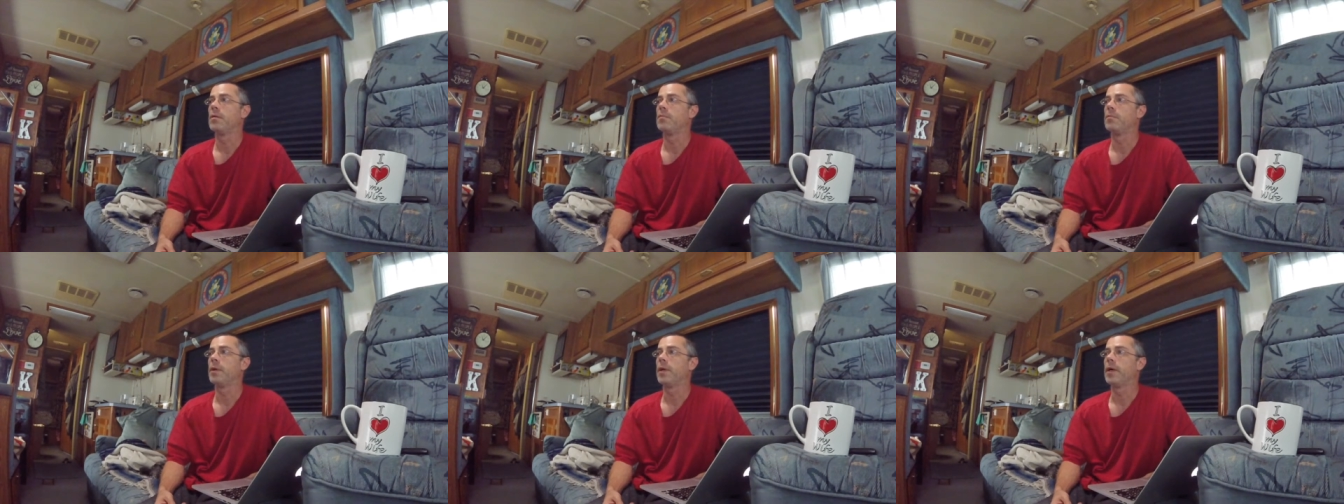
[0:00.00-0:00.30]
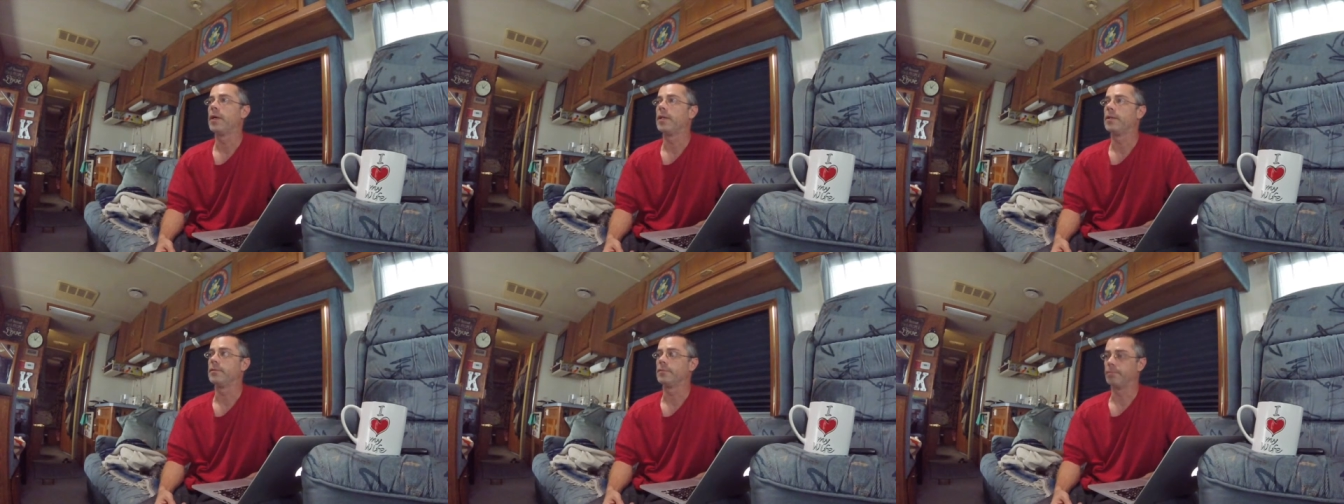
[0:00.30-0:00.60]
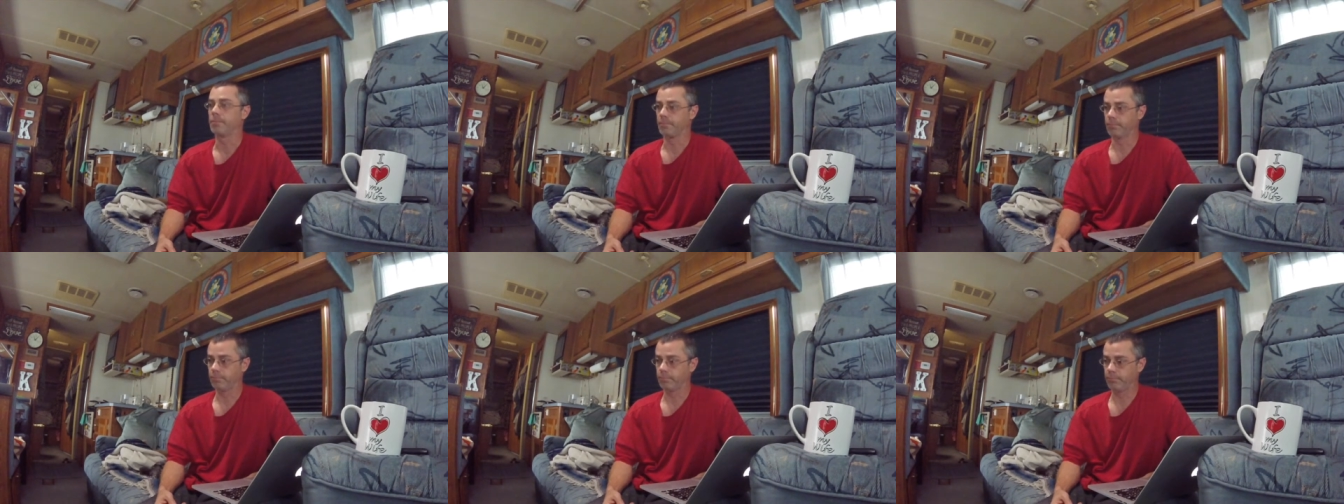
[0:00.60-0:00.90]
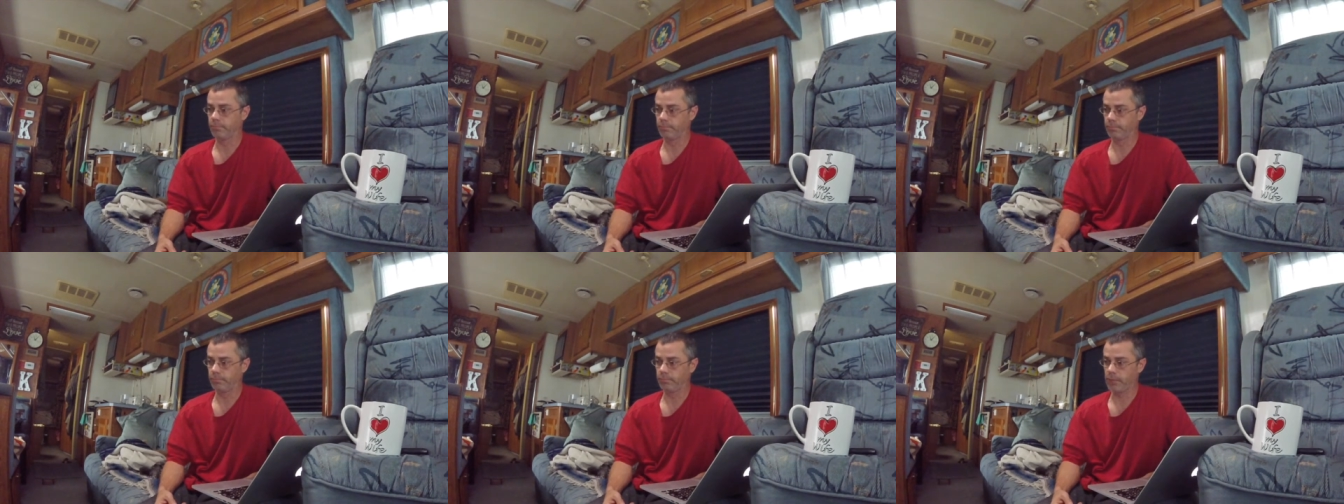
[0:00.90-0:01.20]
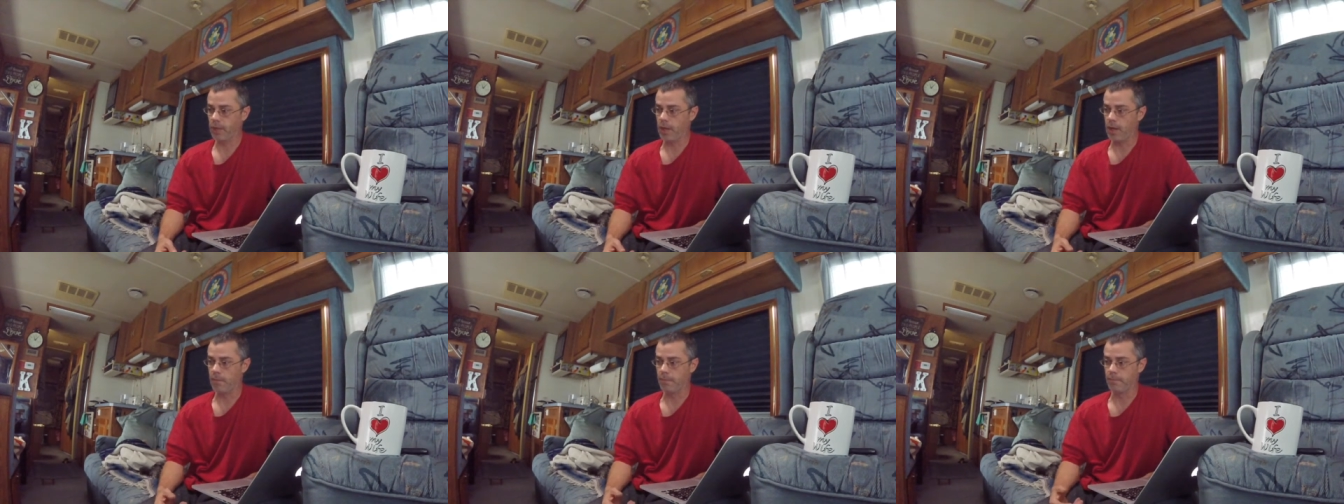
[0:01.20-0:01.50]
but
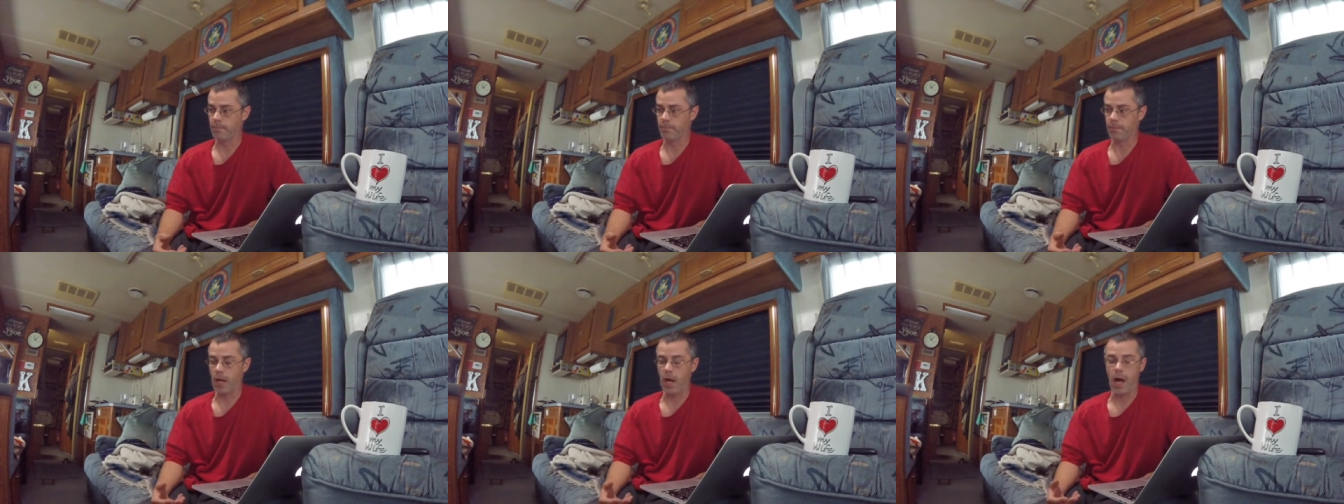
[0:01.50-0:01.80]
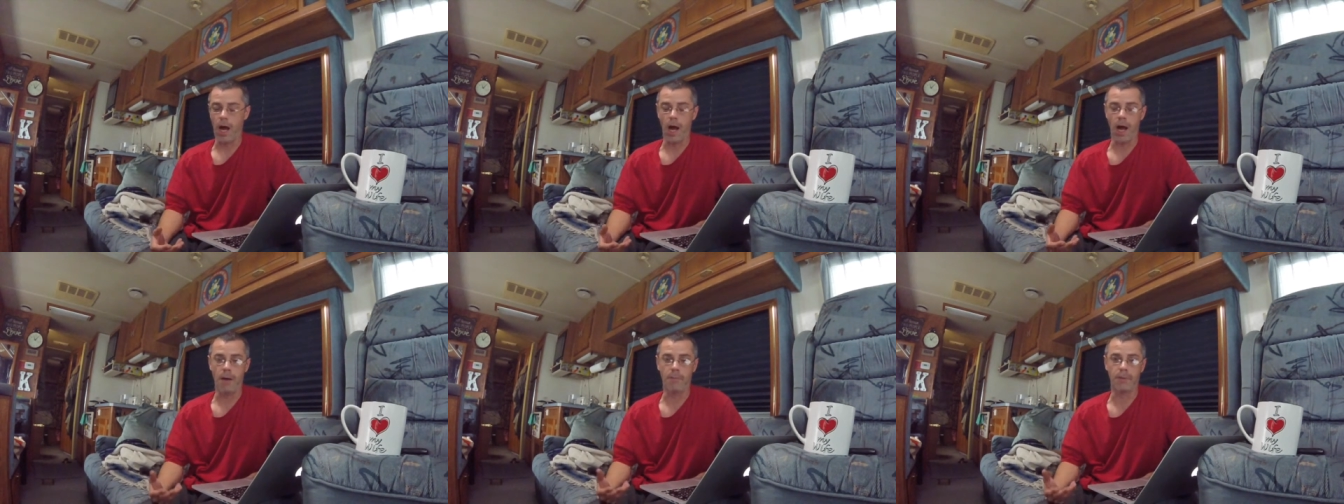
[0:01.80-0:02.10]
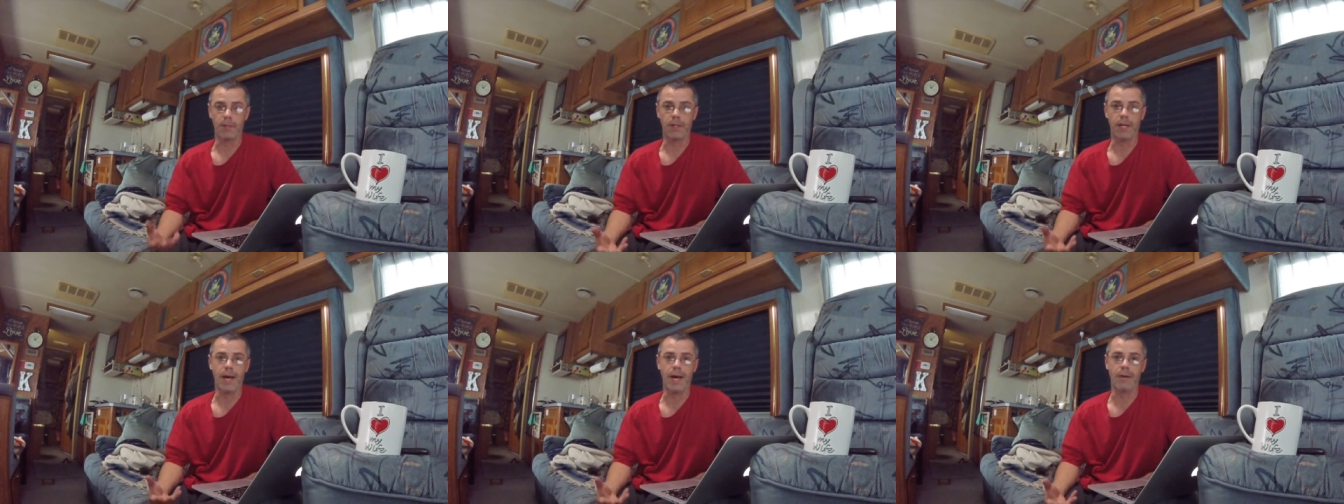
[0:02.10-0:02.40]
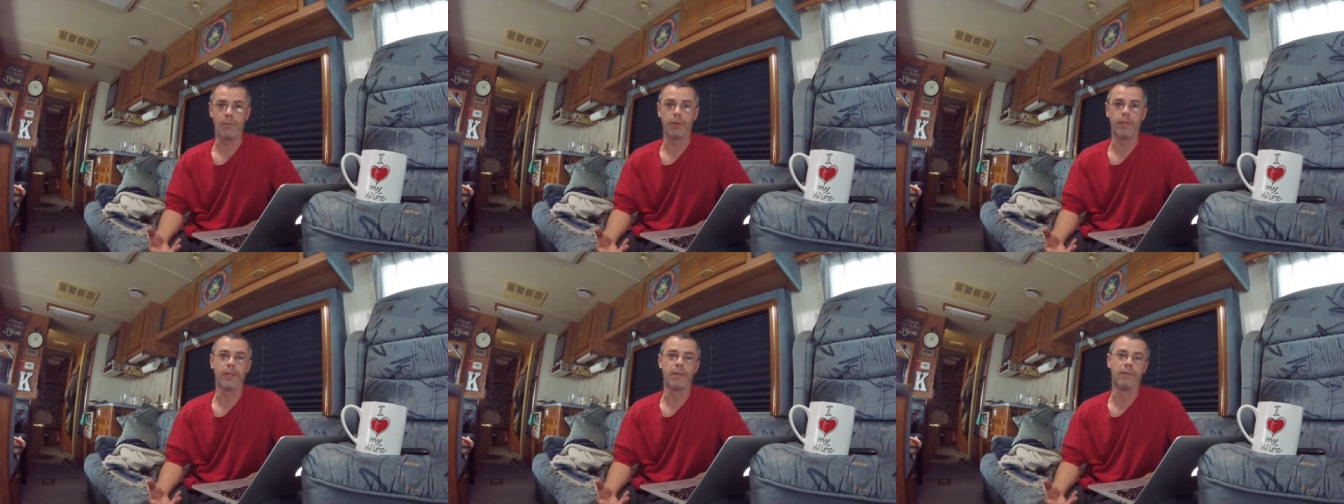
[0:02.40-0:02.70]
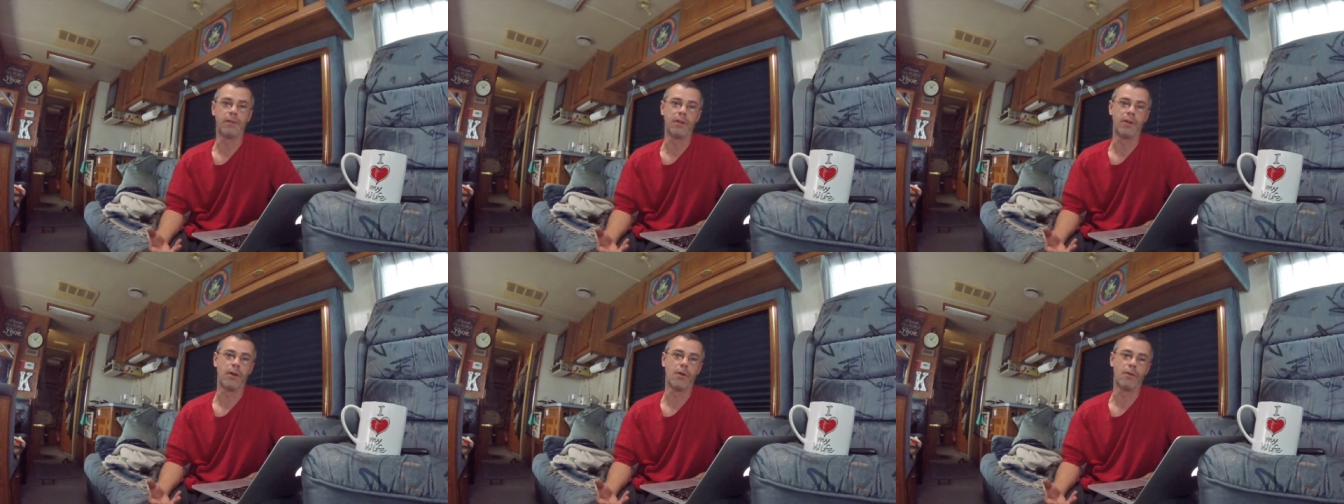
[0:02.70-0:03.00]
I am I'm glad we live
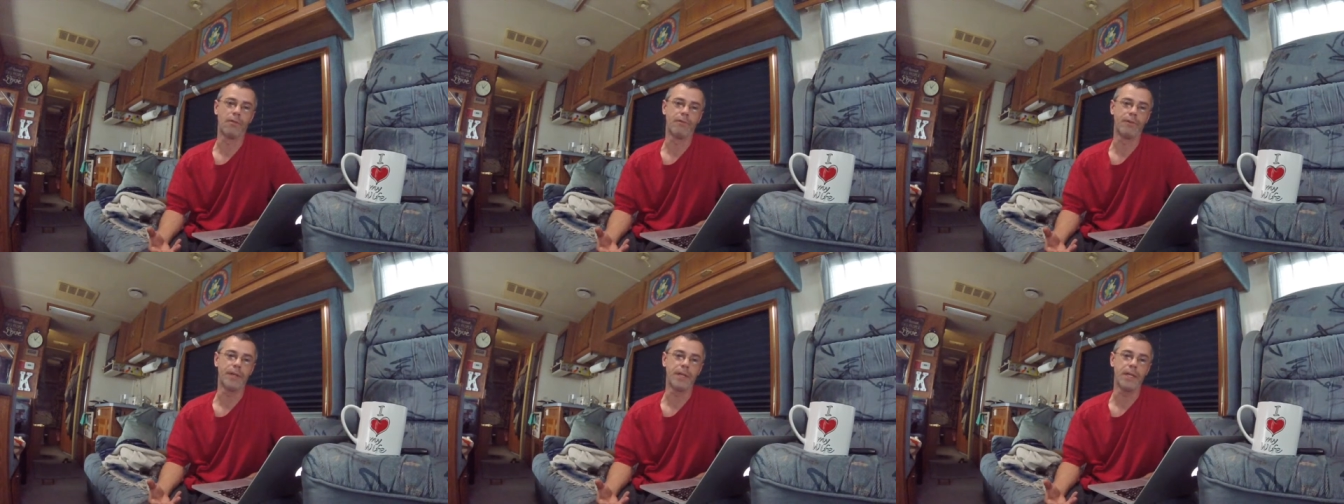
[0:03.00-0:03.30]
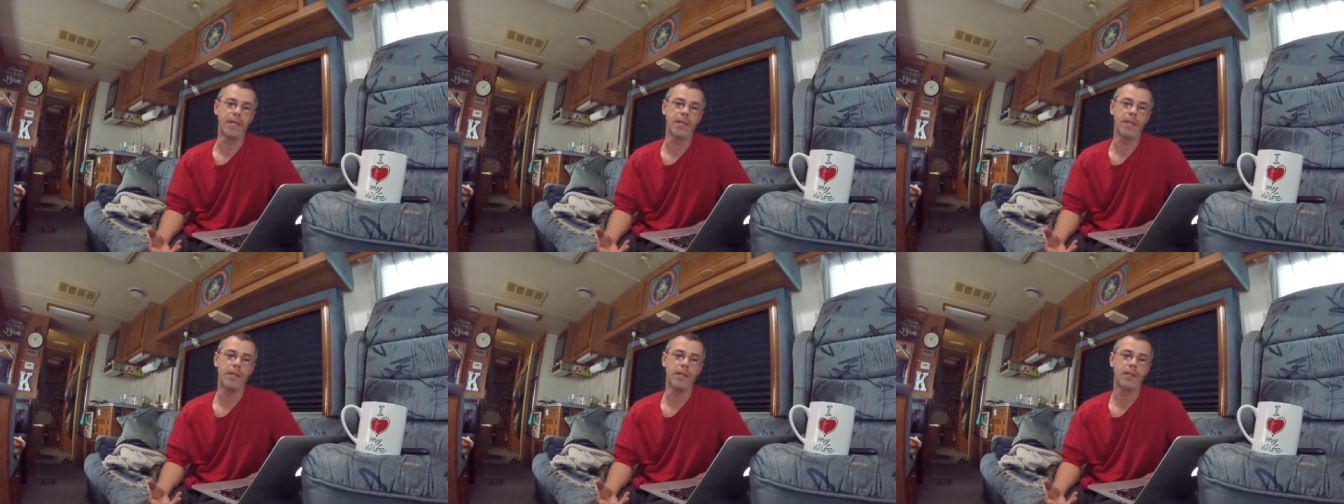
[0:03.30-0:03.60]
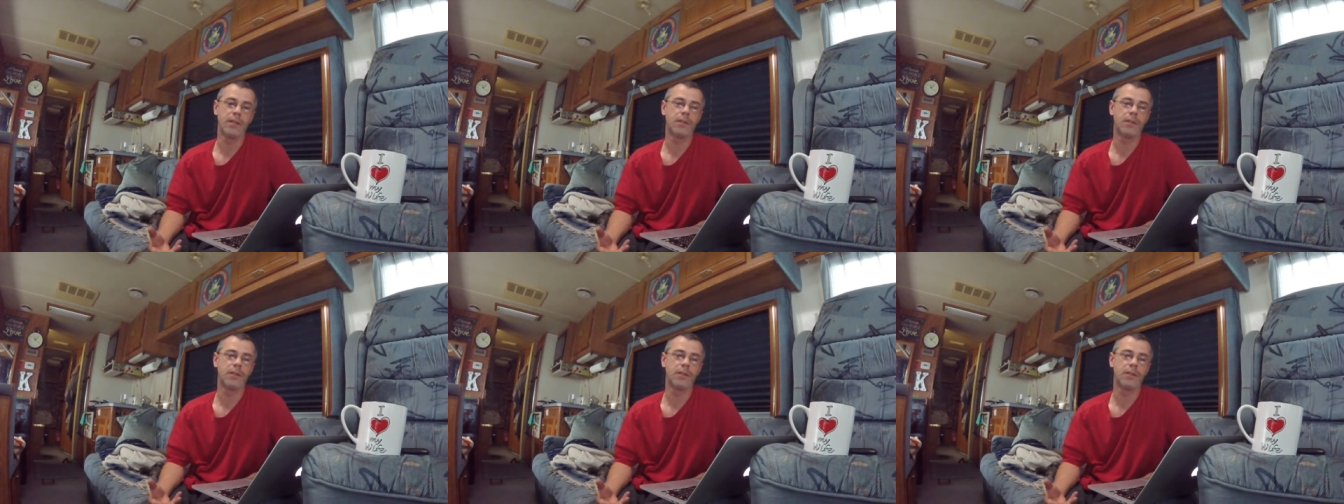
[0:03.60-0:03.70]
in an RV